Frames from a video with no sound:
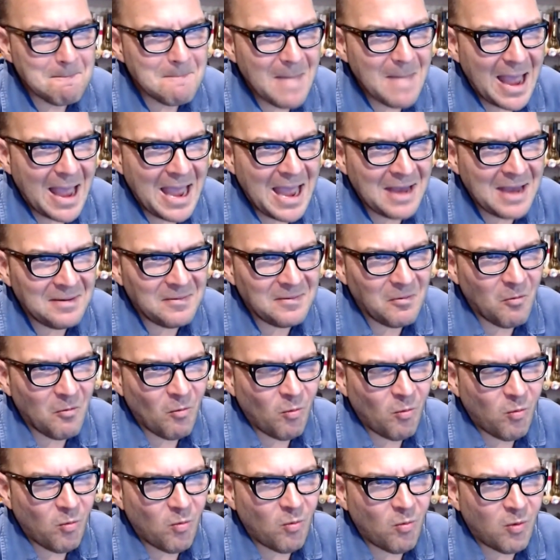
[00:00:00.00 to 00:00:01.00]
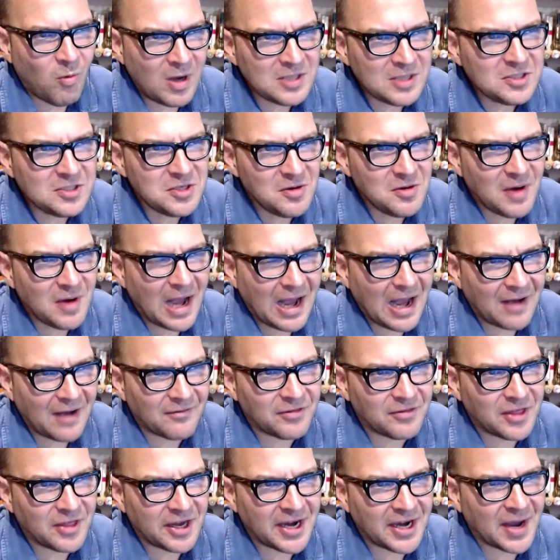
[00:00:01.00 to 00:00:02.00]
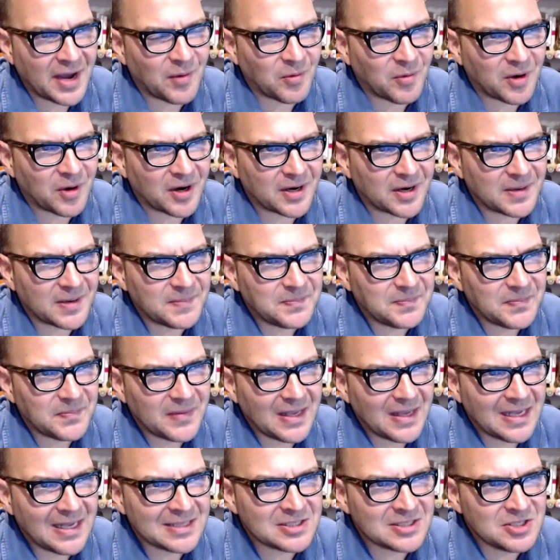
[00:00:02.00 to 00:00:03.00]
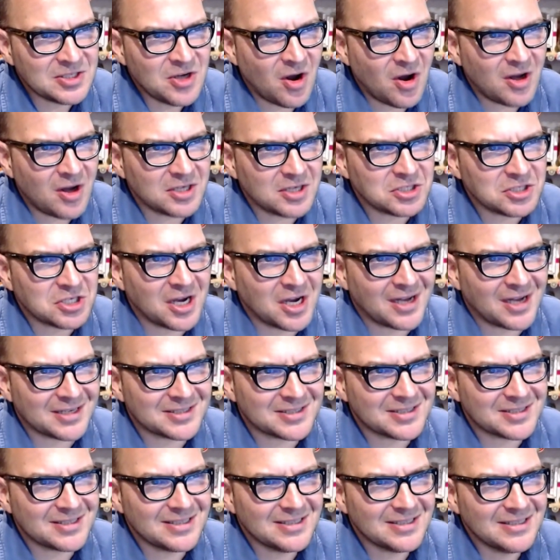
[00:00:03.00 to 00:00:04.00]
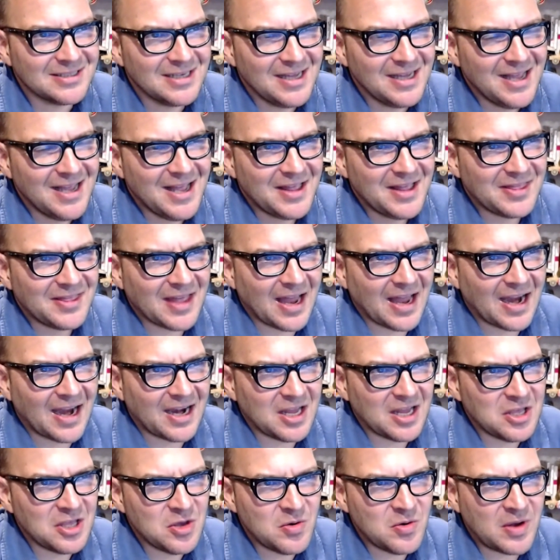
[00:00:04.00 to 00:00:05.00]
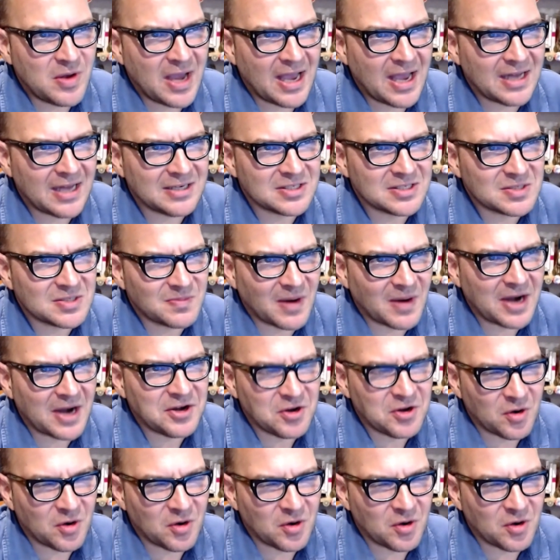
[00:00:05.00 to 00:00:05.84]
And once you have the network, it's not just that you can spread your